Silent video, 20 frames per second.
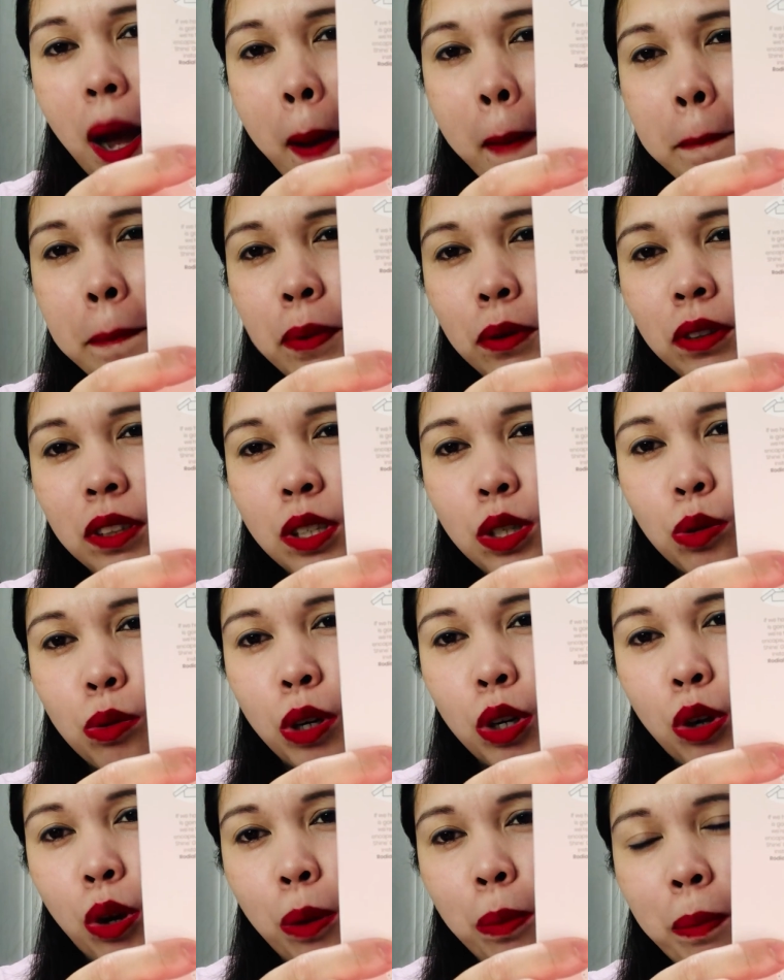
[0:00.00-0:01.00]
put this
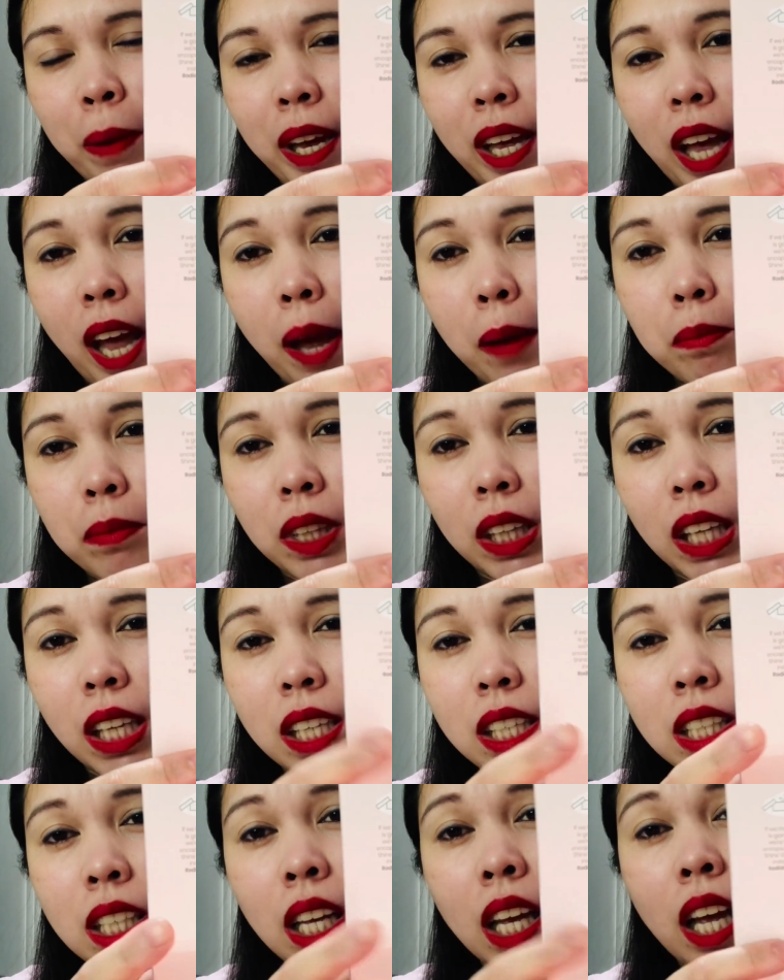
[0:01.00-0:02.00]
one on my
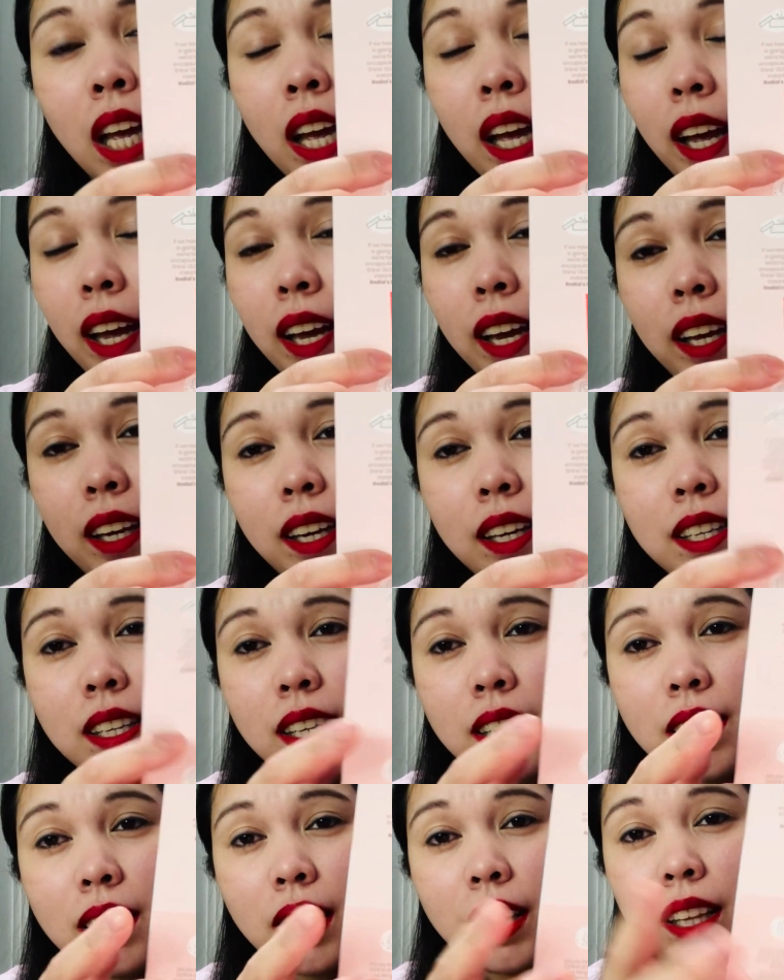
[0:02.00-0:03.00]
empties, and as I
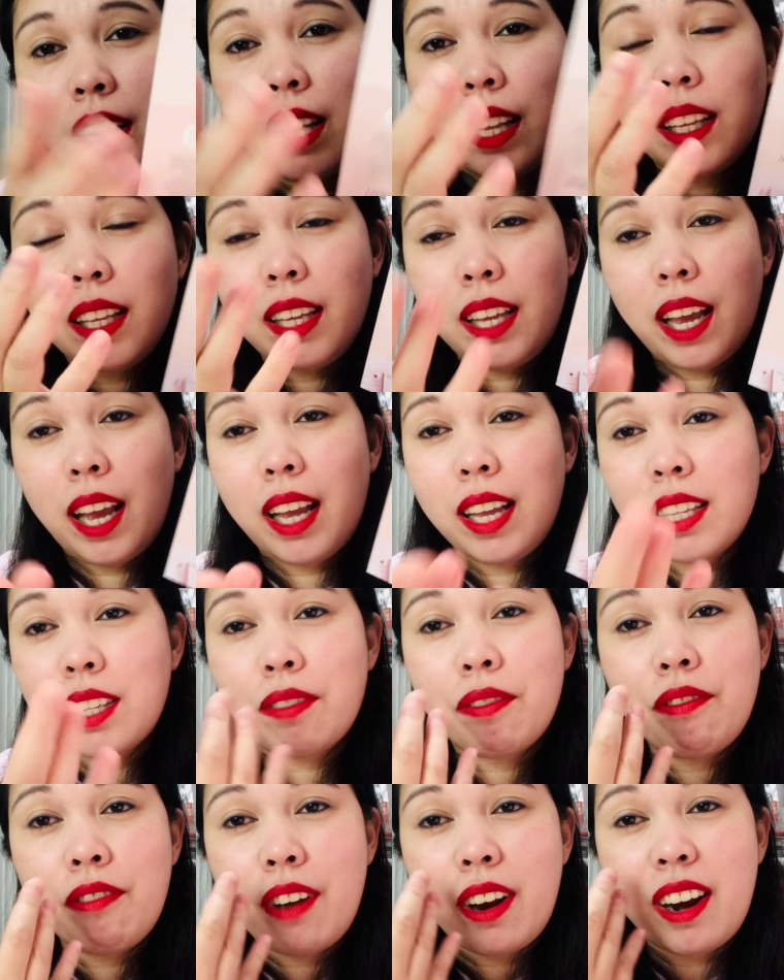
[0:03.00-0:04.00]
said, yeah, it's
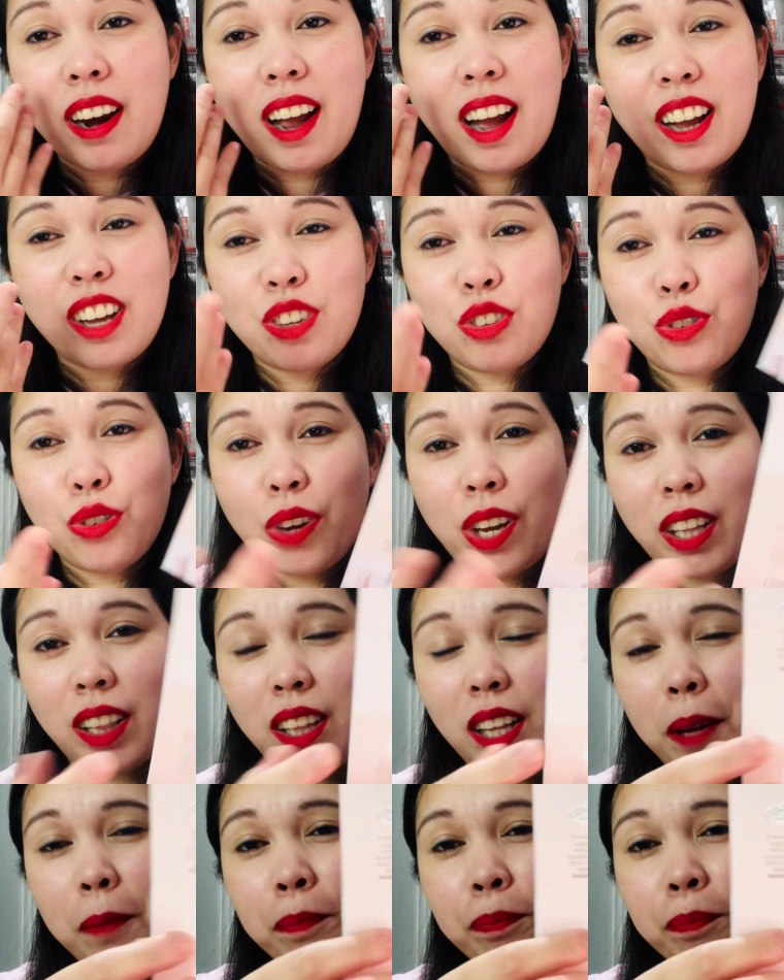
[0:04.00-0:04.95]
very hydrating